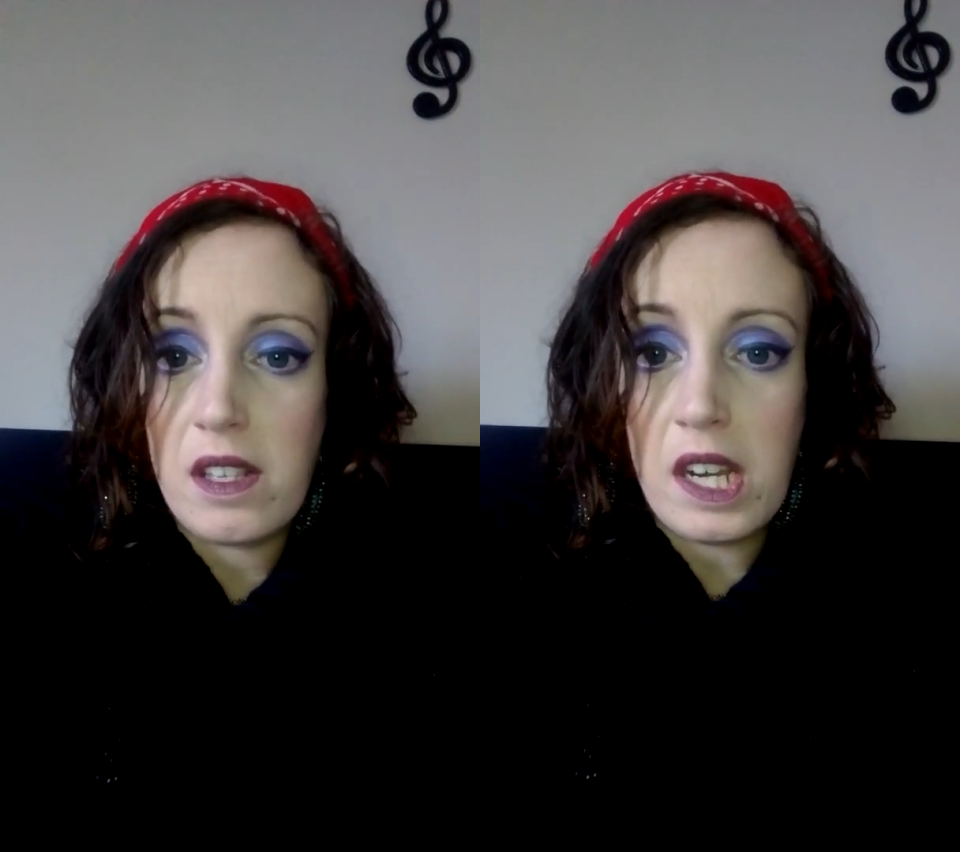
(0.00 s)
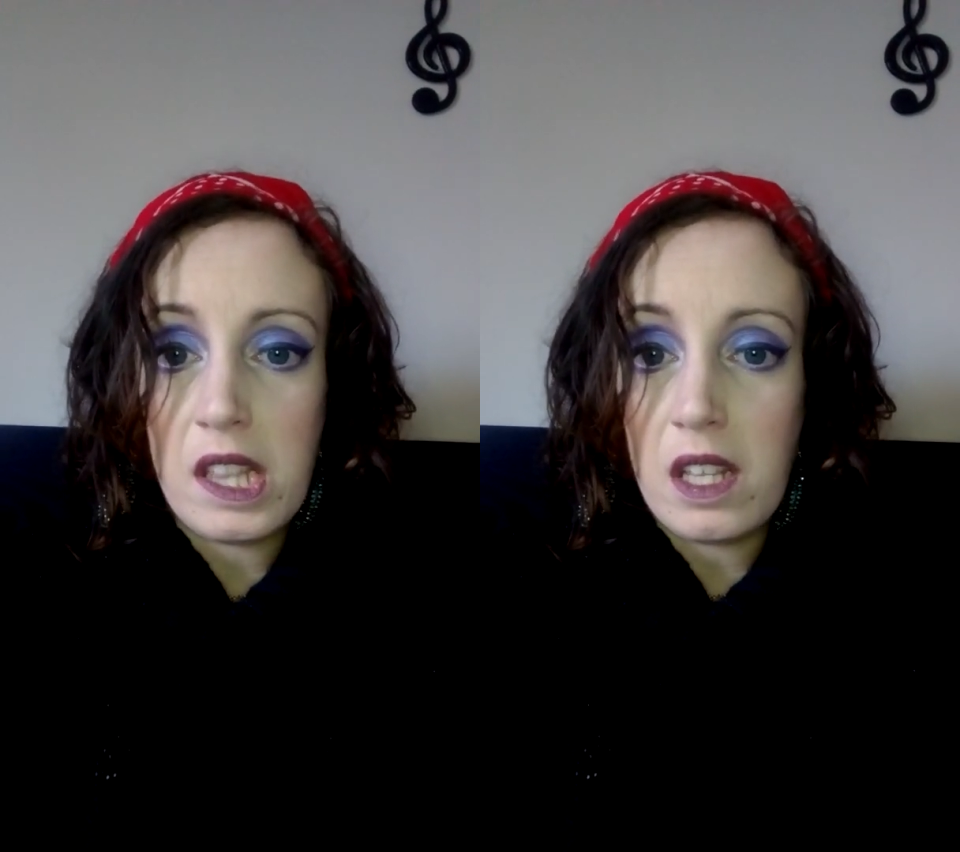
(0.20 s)

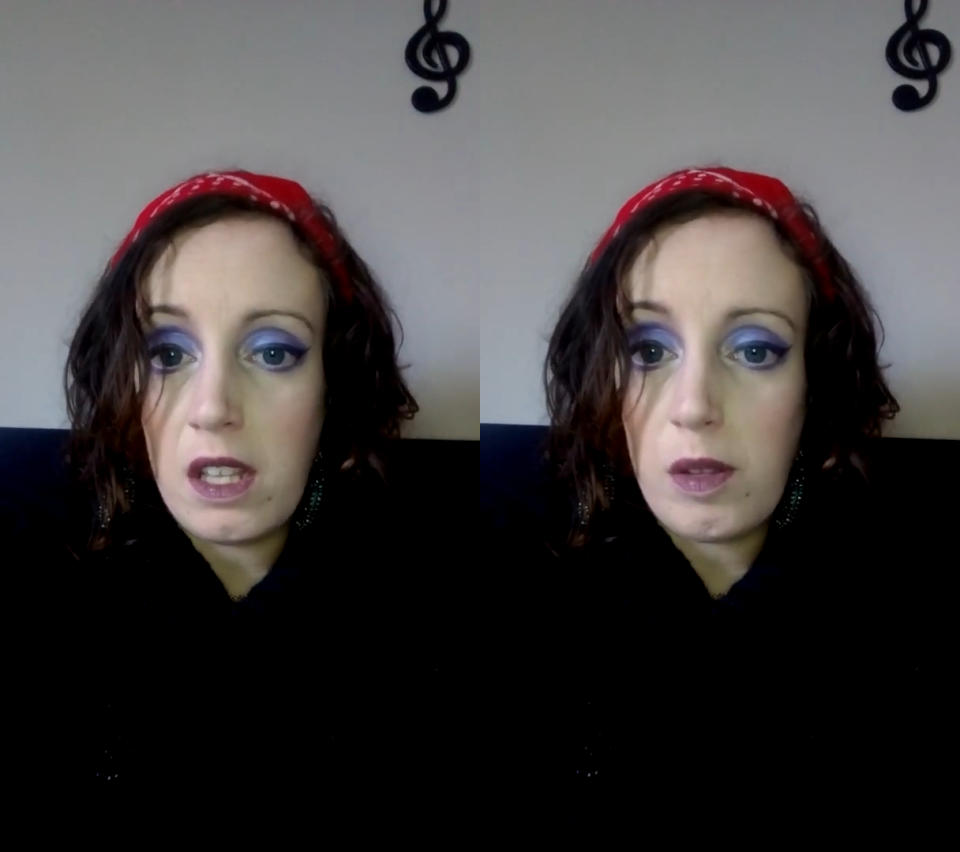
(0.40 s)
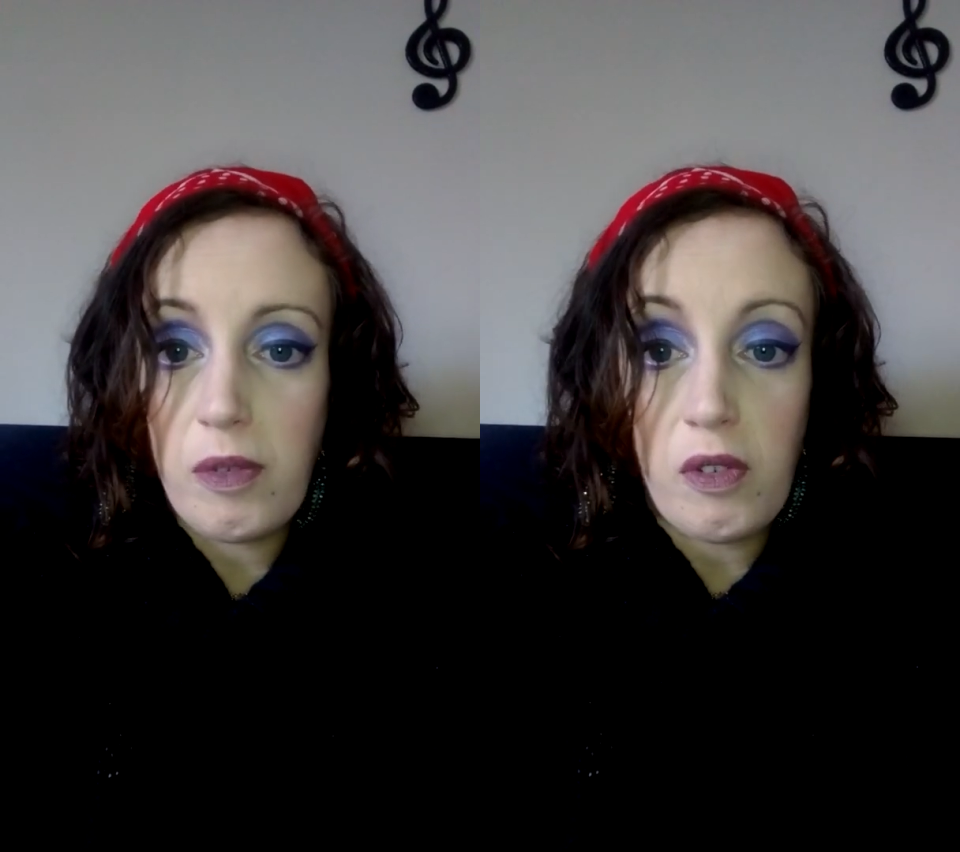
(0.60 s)
anything
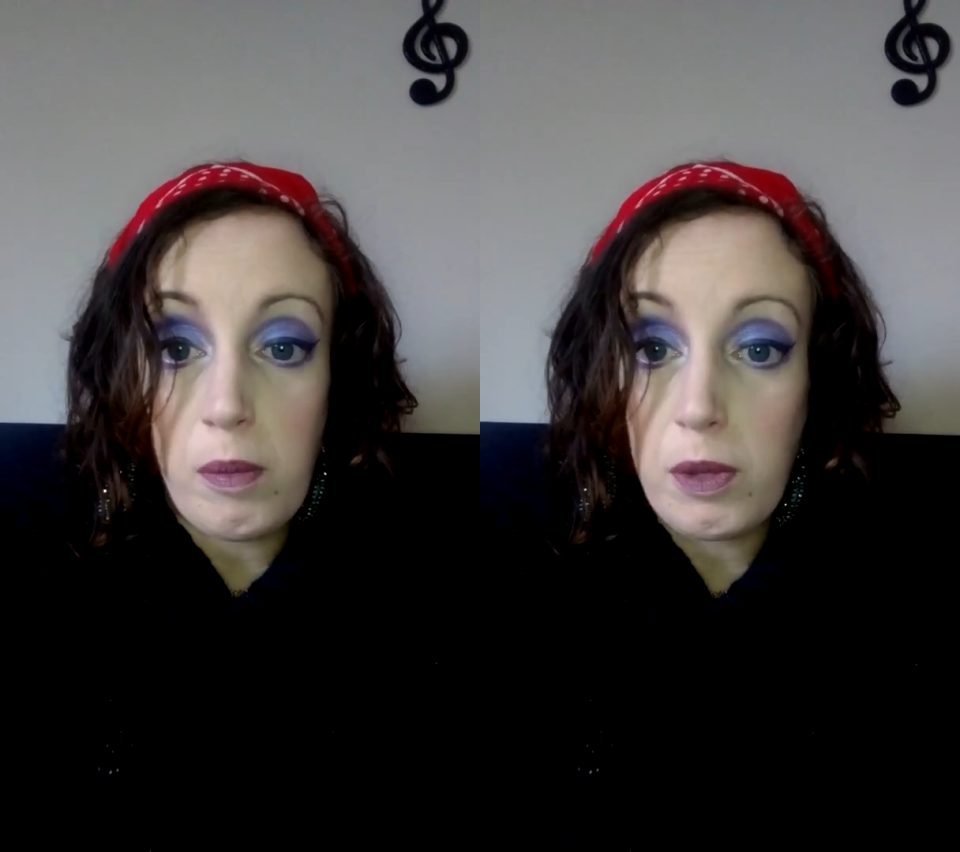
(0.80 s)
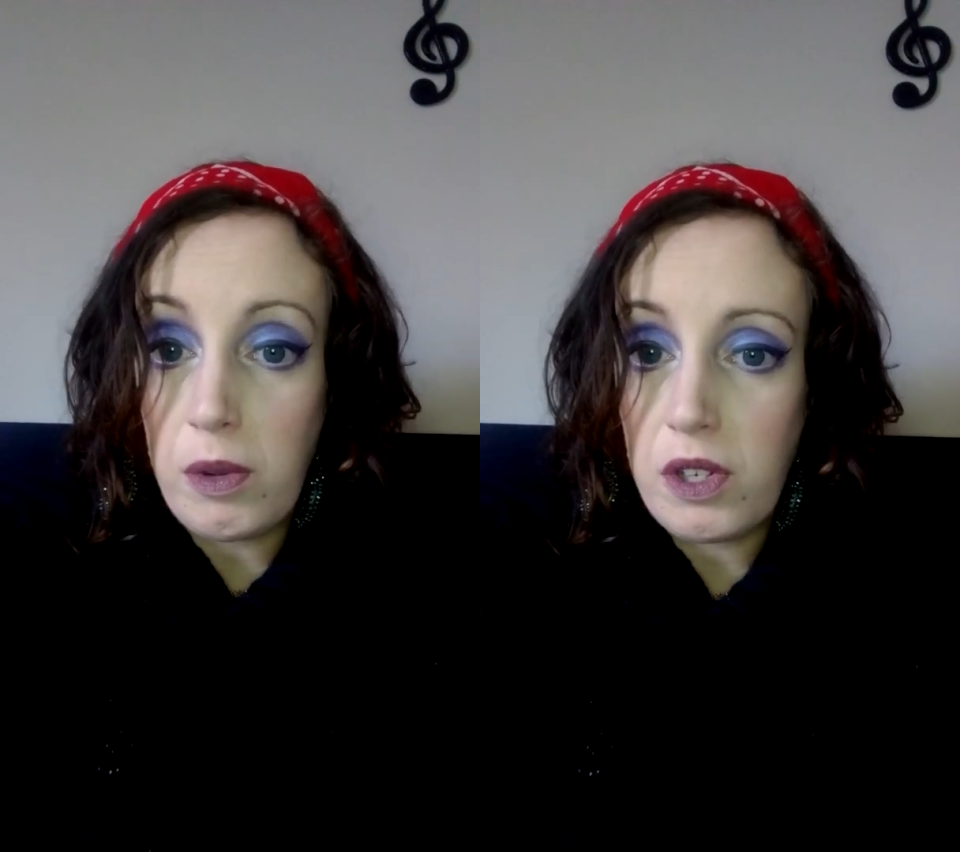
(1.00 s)
that the
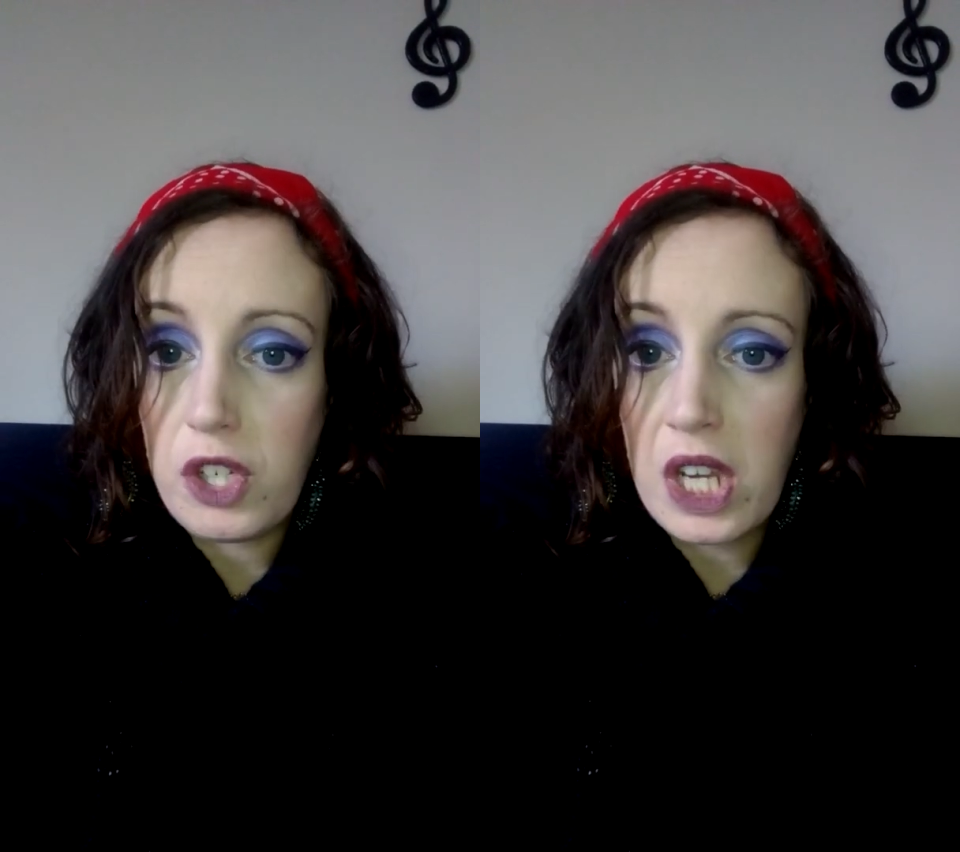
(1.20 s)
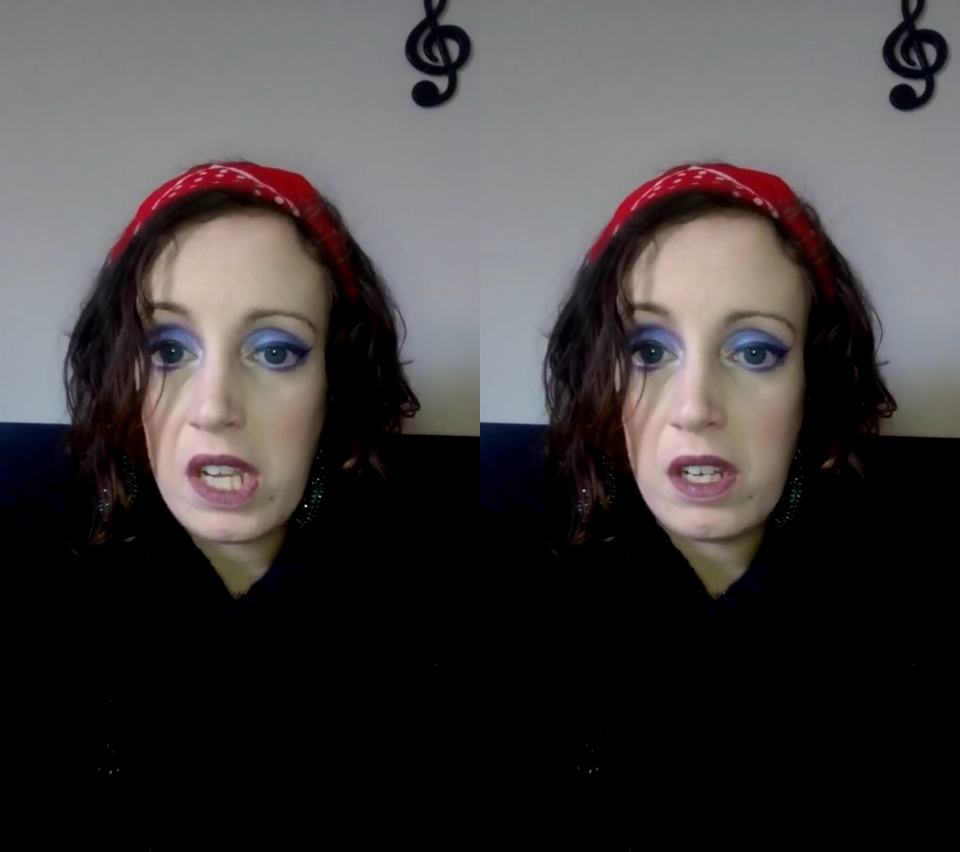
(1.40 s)
performers want to
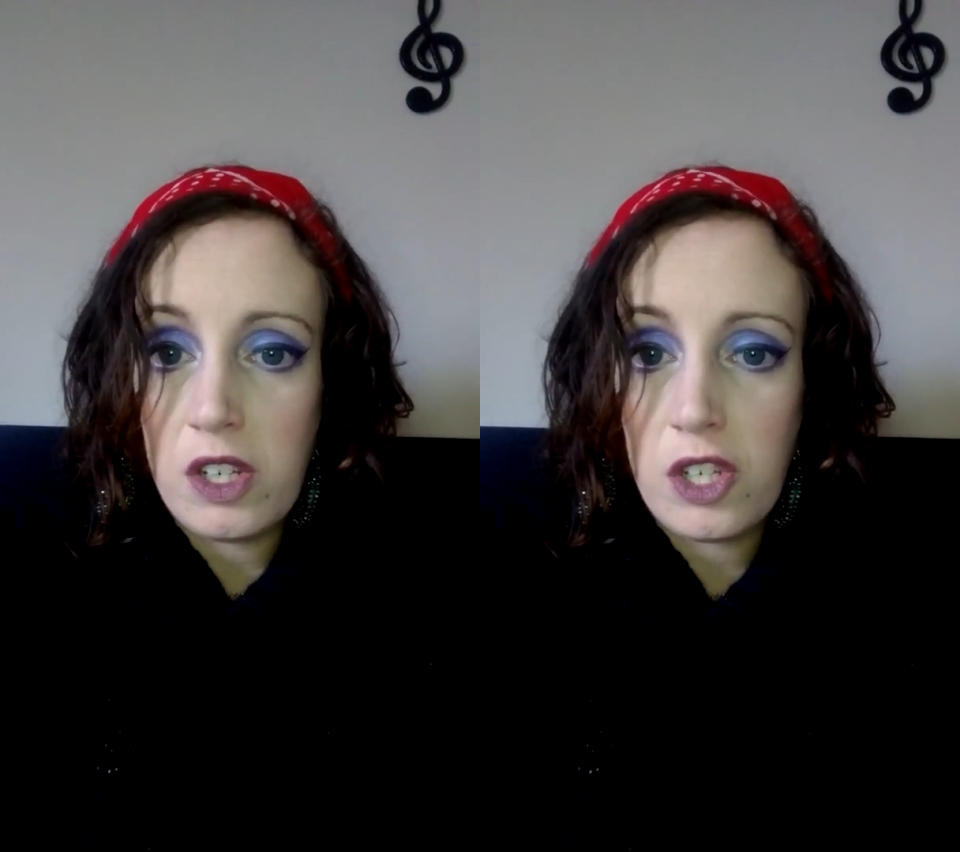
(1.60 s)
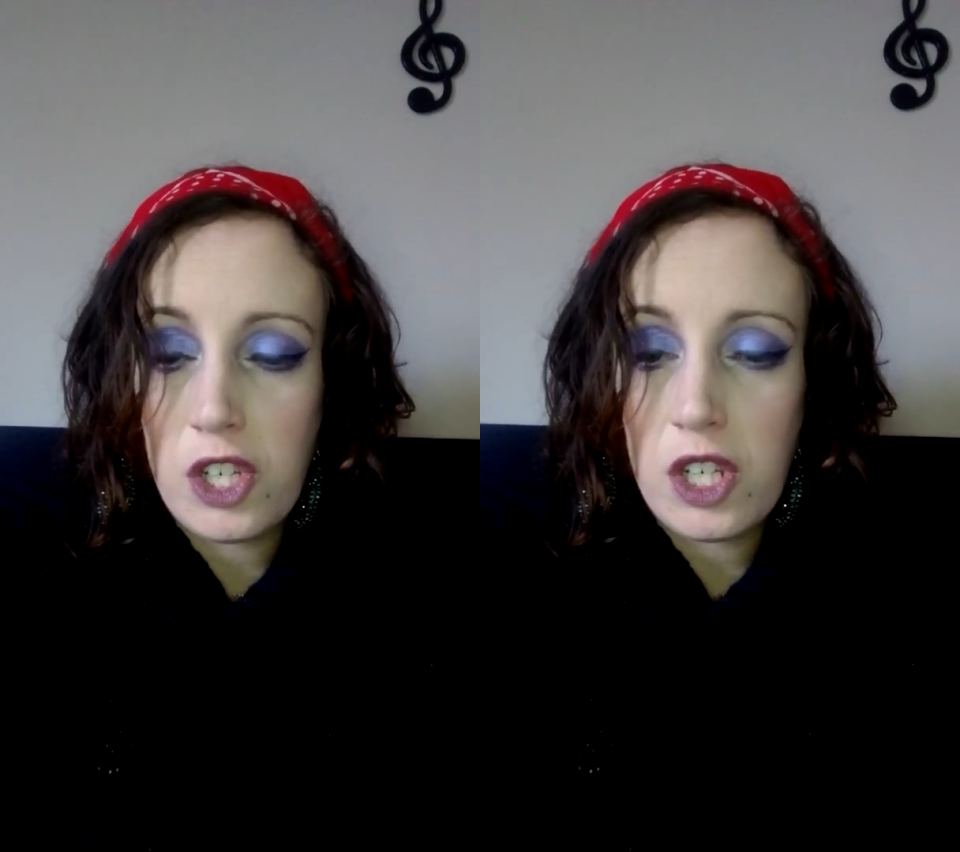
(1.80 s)

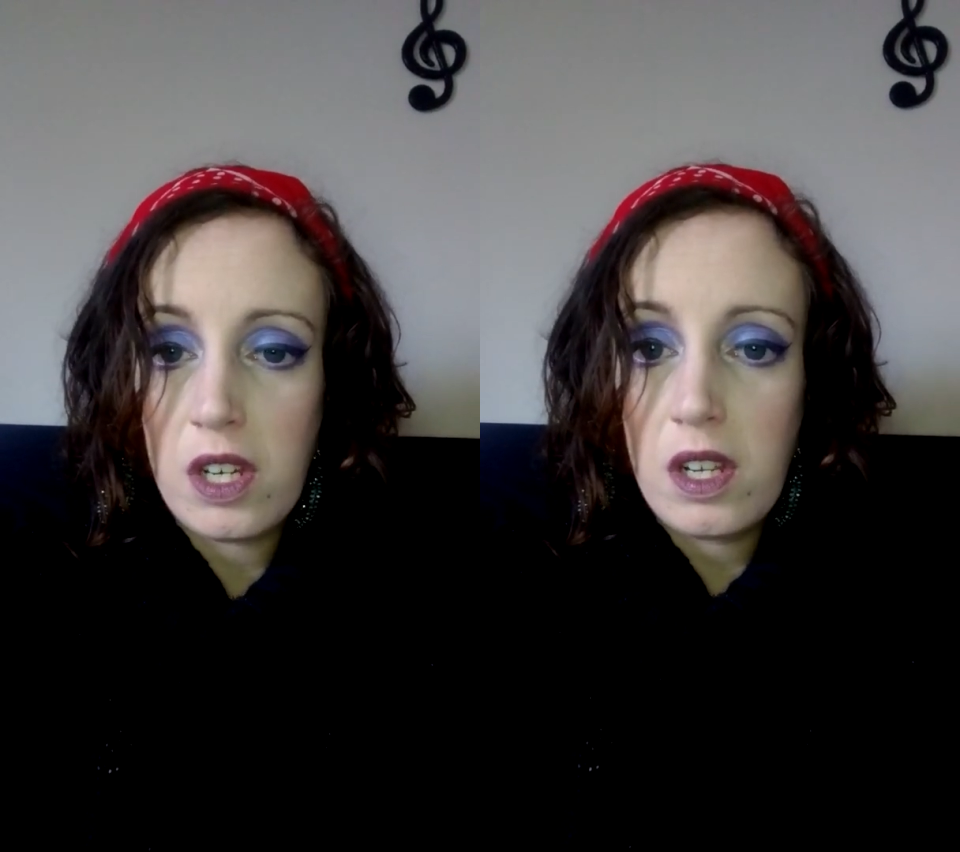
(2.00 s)
change,